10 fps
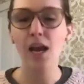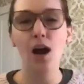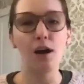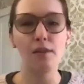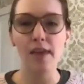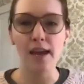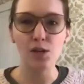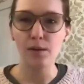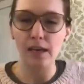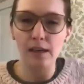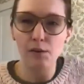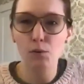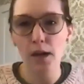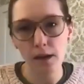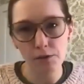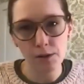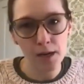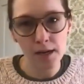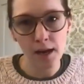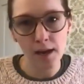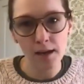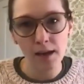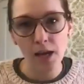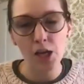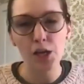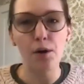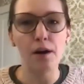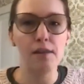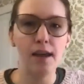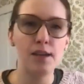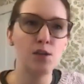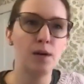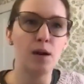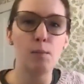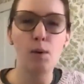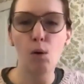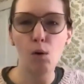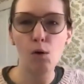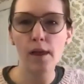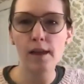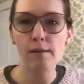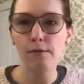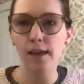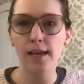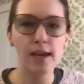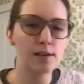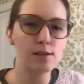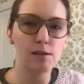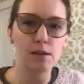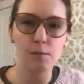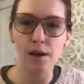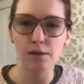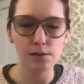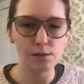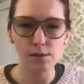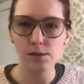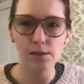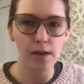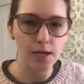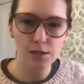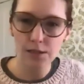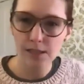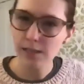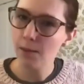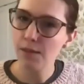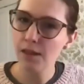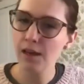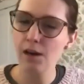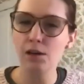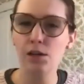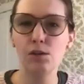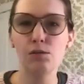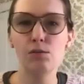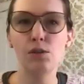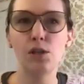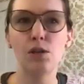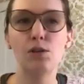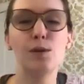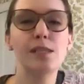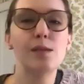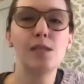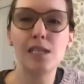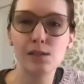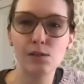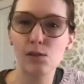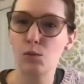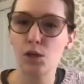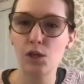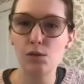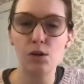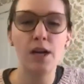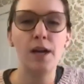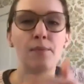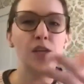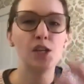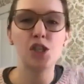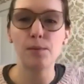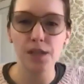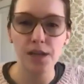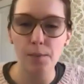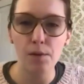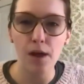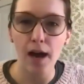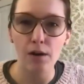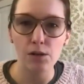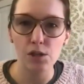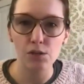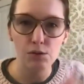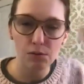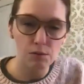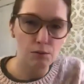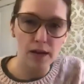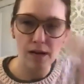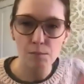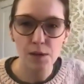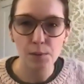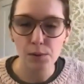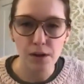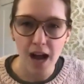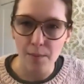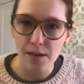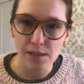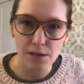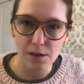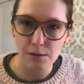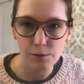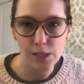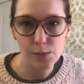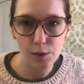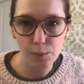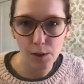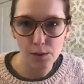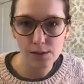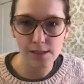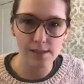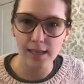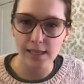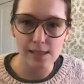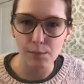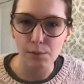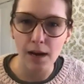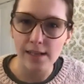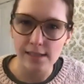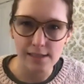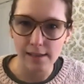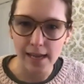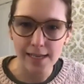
Are they doing a giveaway every Monday? Are they doing a poll? And if they get a certain amount of results, you're entered in something. Are you, doing some teasers where you shipped a couple out to random people who commented on your Facebook post as like a surprise and delight